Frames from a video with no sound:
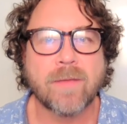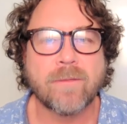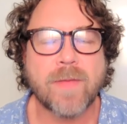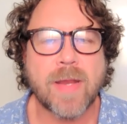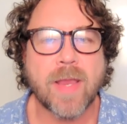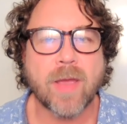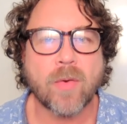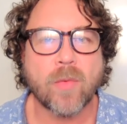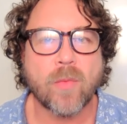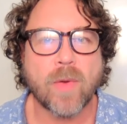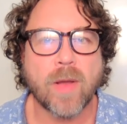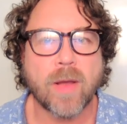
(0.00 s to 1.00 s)

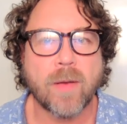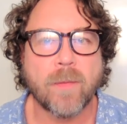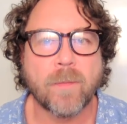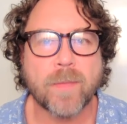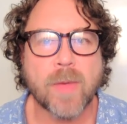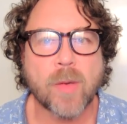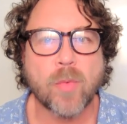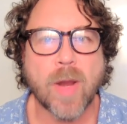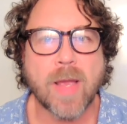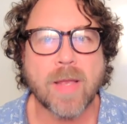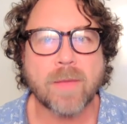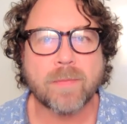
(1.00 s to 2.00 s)
video,
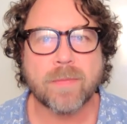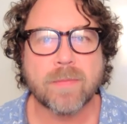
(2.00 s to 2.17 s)
where